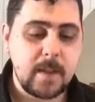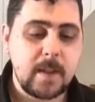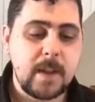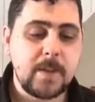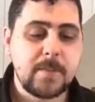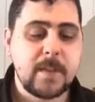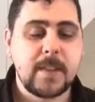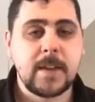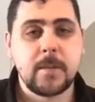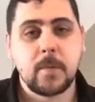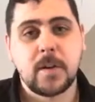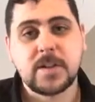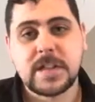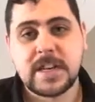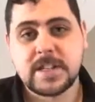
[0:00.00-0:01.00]
If they then
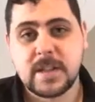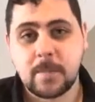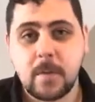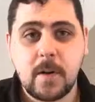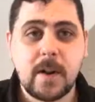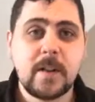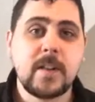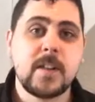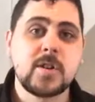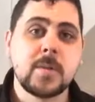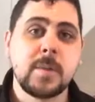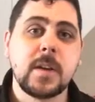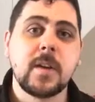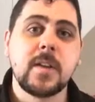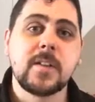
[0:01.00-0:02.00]
want to change their mind, there should
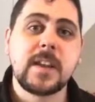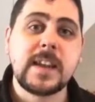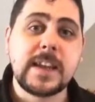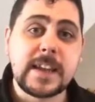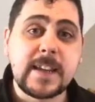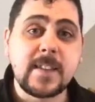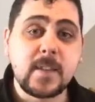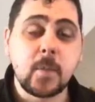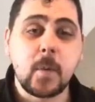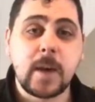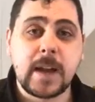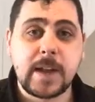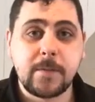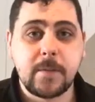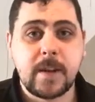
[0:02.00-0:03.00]
be a nice easy
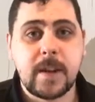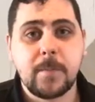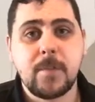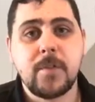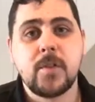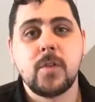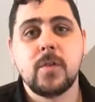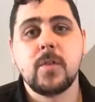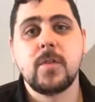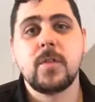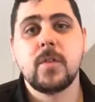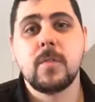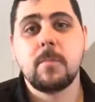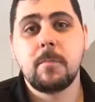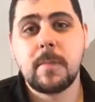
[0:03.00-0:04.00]
way for them
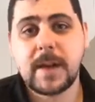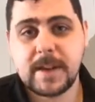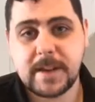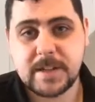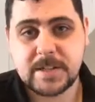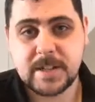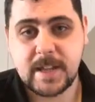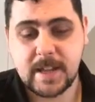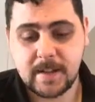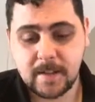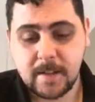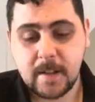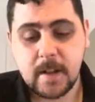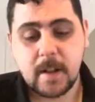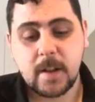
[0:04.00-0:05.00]
to manage that.
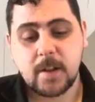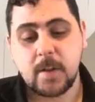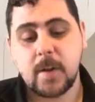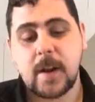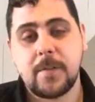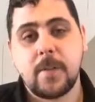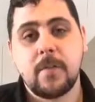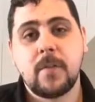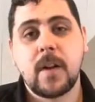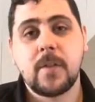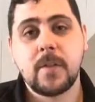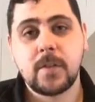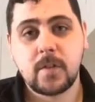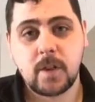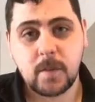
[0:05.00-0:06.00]
You'll have the
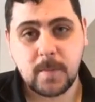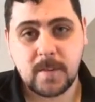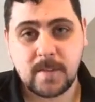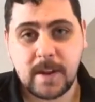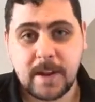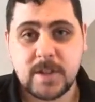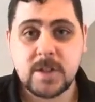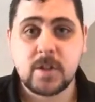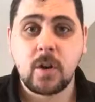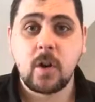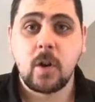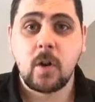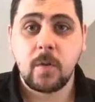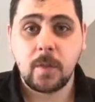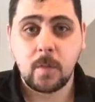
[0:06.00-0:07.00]
relevant documentation
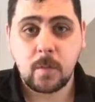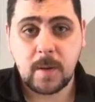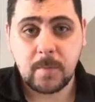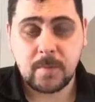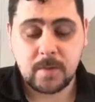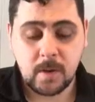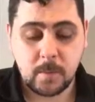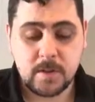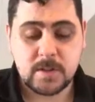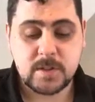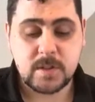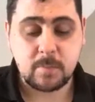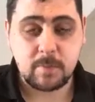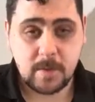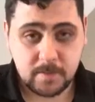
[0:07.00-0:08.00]
on the website, which is
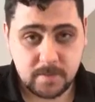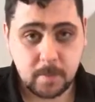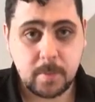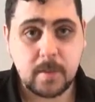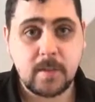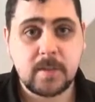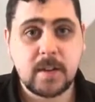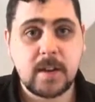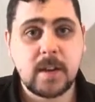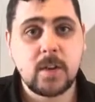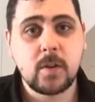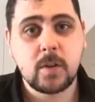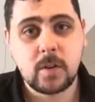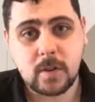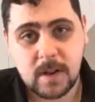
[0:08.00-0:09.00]
your privacy policy,
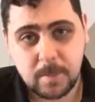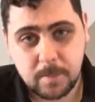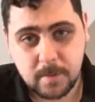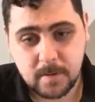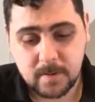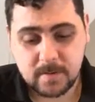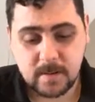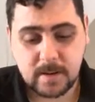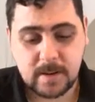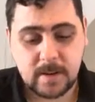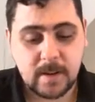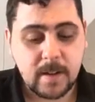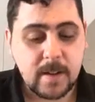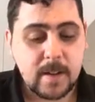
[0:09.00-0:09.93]
your cookie policy.